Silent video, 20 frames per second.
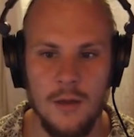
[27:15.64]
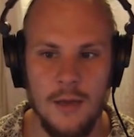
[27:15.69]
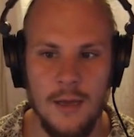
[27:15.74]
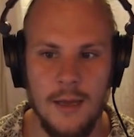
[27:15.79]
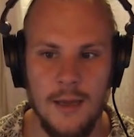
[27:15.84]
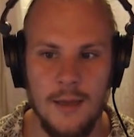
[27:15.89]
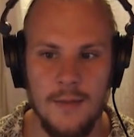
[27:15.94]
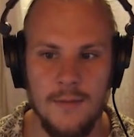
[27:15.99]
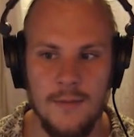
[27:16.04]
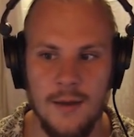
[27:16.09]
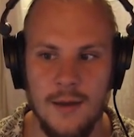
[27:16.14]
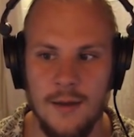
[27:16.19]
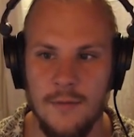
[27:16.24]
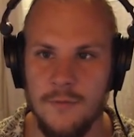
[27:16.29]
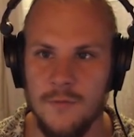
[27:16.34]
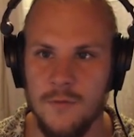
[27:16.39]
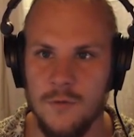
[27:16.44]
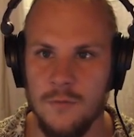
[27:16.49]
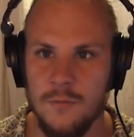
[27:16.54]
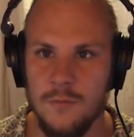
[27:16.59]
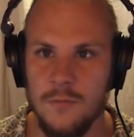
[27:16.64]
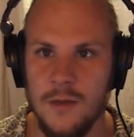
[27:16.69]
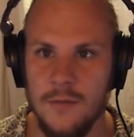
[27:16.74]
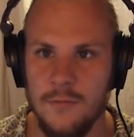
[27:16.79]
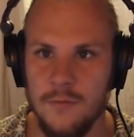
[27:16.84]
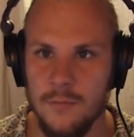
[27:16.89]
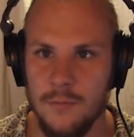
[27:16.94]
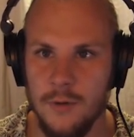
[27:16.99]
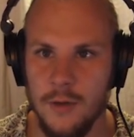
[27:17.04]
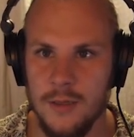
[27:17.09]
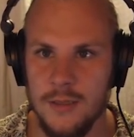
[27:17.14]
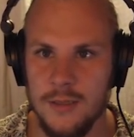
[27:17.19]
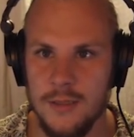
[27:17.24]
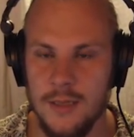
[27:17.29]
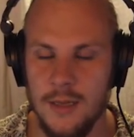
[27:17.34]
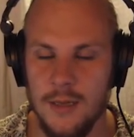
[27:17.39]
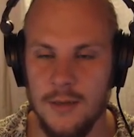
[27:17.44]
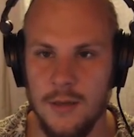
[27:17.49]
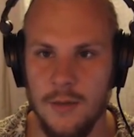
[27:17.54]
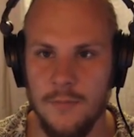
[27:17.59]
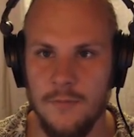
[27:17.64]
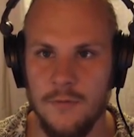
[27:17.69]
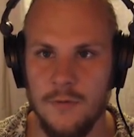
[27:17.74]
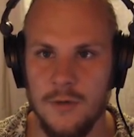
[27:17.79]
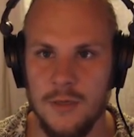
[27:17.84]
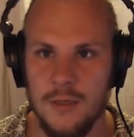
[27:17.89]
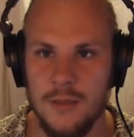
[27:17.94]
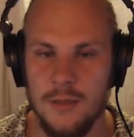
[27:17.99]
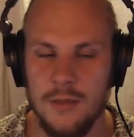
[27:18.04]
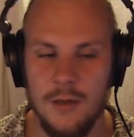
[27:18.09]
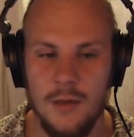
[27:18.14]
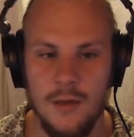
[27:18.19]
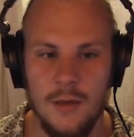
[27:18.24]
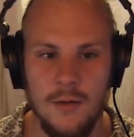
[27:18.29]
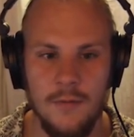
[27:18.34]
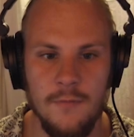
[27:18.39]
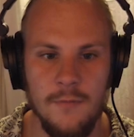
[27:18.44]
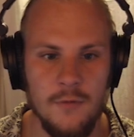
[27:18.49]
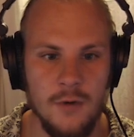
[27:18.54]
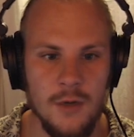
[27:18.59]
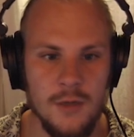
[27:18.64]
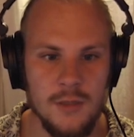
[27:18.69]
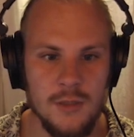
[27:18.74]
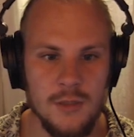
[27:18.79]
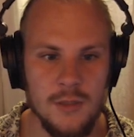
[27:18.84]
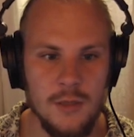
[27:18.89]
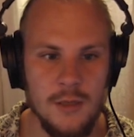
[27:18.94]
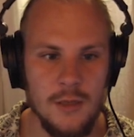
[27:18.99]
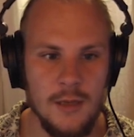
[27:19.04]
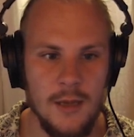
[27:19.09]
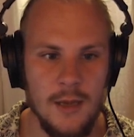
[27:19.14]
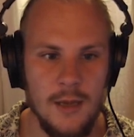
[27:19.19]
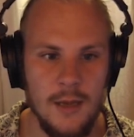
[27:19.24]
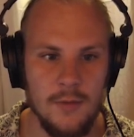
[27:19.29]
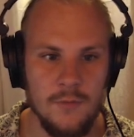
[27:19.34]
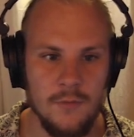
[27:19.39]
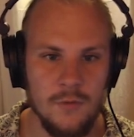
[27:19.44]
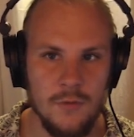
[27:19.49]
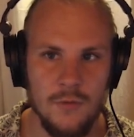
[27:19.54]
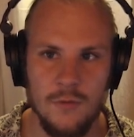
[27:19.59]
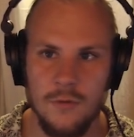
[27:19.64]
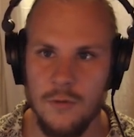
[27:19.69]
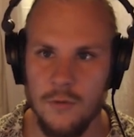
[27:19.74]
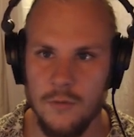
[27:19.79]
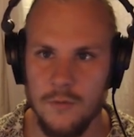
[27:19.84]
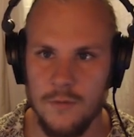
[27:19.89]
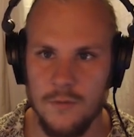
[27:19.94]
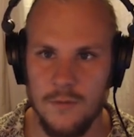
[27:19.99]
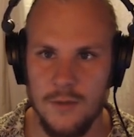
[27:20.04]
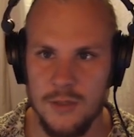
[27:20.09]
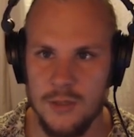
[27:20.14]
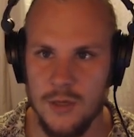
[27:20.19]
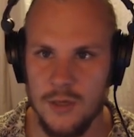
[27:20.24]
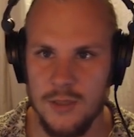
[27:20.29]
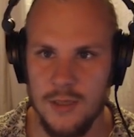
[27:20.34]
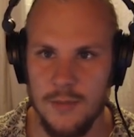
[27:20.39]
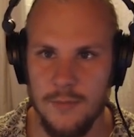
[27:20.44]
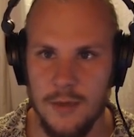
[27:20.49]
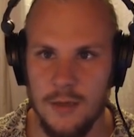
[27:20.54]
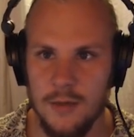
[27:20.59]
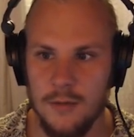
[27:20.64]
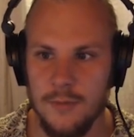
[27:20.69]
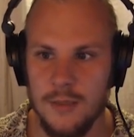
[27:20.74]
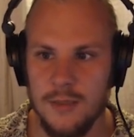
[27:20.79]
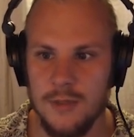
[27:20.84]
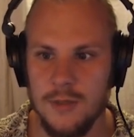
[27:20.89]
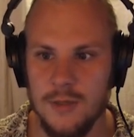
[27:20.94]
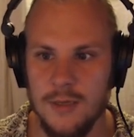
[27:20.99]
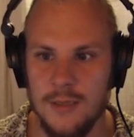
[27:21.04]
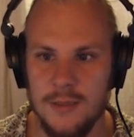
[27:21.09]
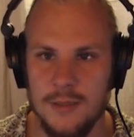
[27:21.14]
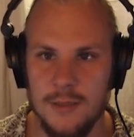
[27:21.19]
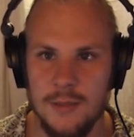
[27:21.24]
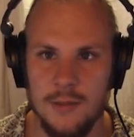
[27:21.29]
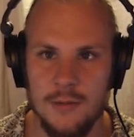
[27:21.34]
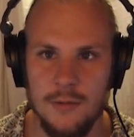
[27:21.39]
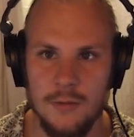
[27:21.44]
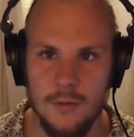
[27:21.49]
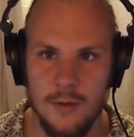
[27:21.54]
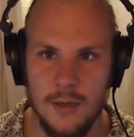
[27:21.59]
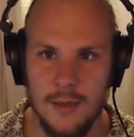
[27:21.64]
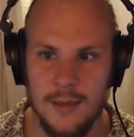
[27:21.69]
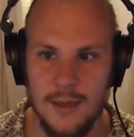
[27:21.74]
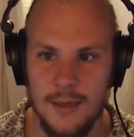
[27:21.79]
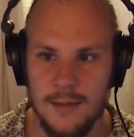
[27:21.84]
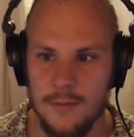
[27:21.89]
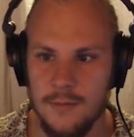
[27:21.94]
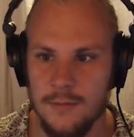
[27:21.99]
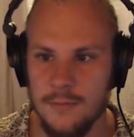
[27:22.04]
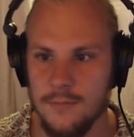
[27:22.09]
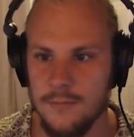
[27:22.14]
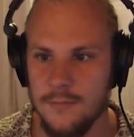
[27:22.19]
And I have two different plugins lined up for us. And we're going to discuss them a little bit. So let's look at that.